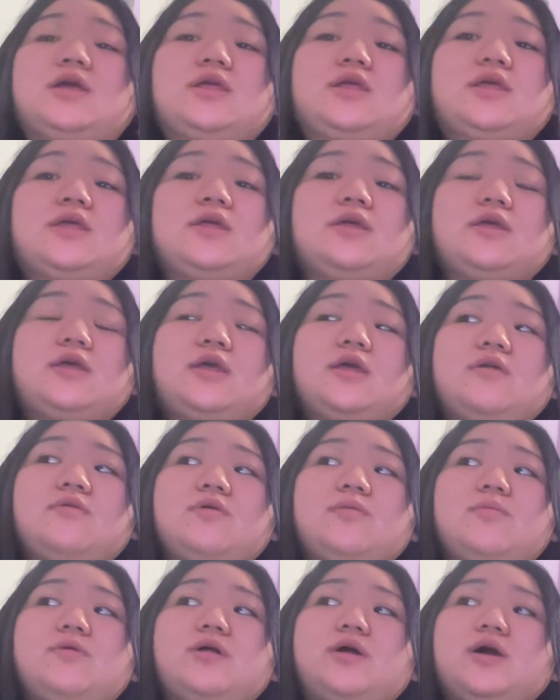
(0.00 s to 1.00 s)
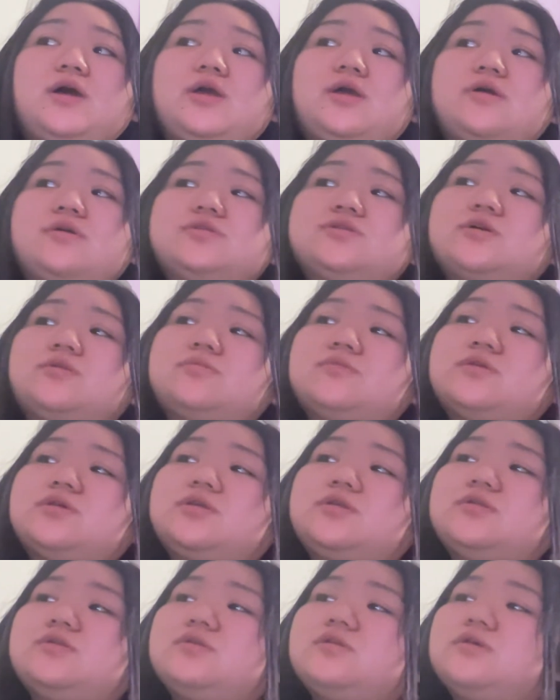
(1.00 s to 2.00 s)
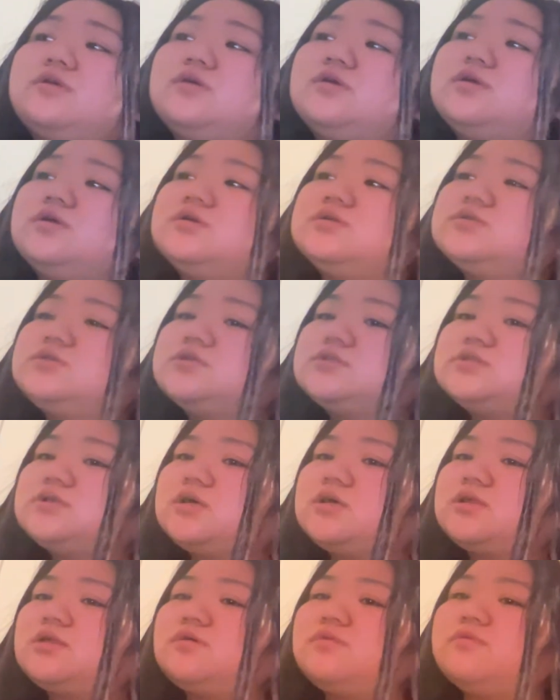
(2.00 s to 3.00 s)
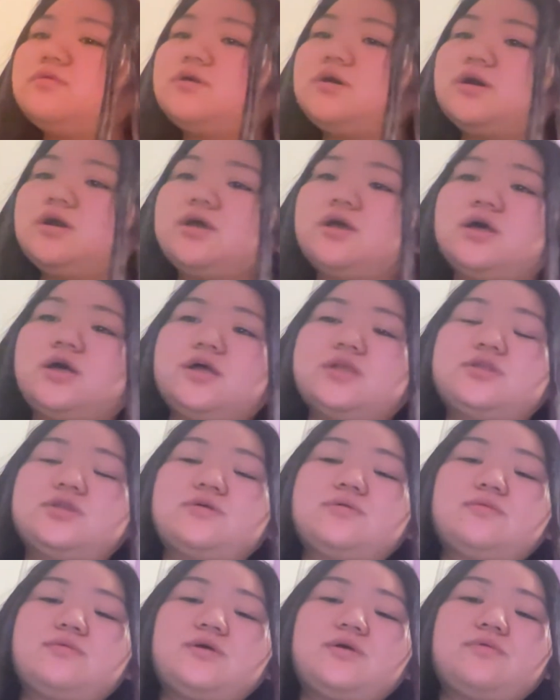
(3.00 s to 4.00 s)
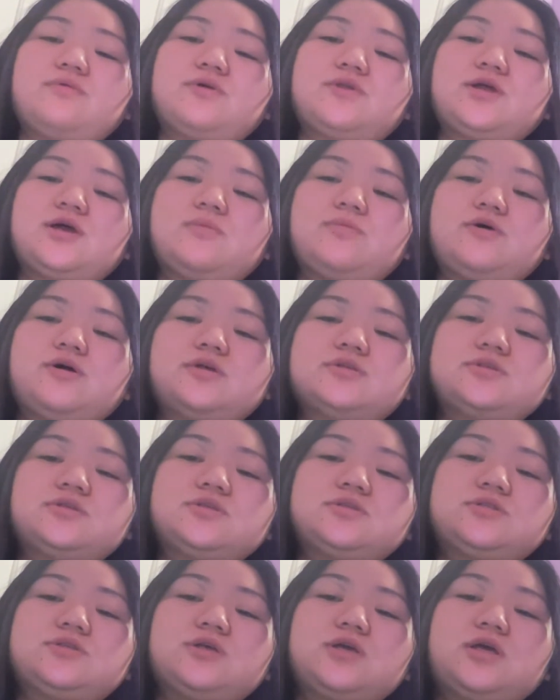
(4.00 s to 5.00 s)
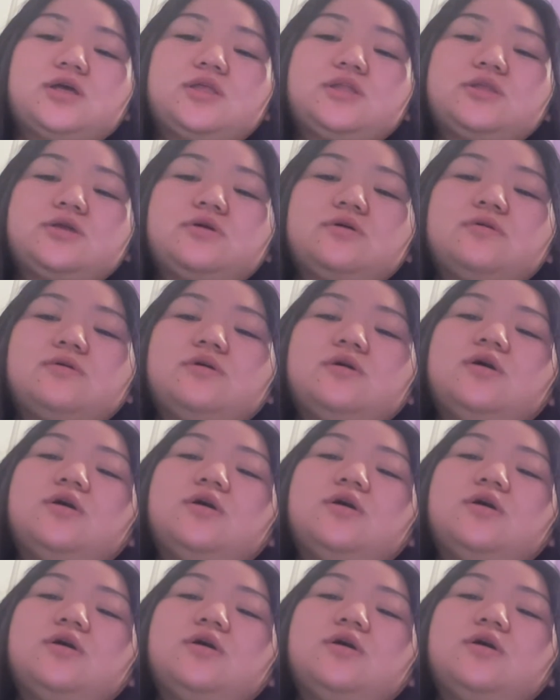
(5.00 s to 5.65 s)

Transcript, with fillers: uh, get a reply or something. So exactly why I have to wait for that process to handle.